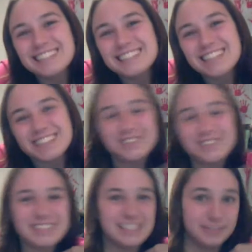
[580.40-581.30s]
because I
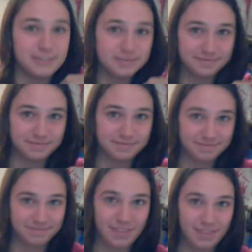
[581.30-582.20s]
miss you.
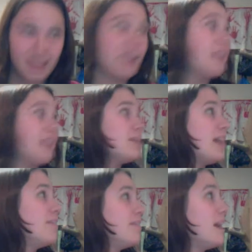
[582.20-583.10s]
And we
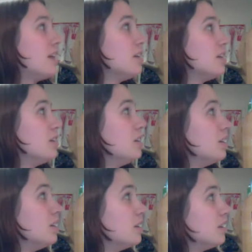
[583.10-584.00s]
have like
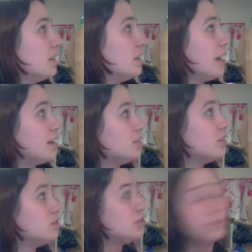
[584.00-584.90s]

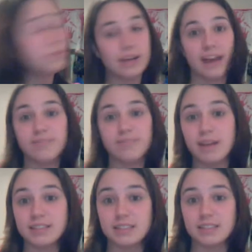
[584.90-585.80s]
2.5
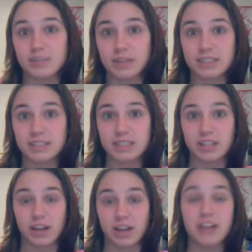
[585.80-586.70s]
months until we're going to see each
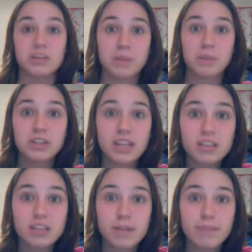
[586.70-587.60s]
other, and your birthday is
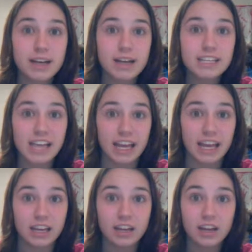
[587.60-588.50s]
on
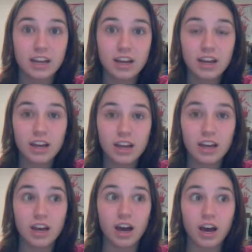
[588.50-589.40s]
Monday!
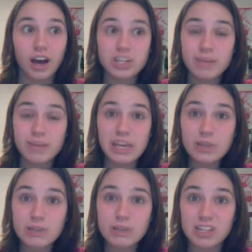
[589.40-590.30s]
I should make you
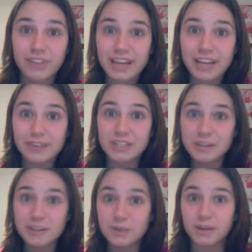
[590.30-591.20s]
a special video
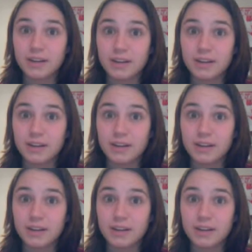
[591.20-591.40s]
too!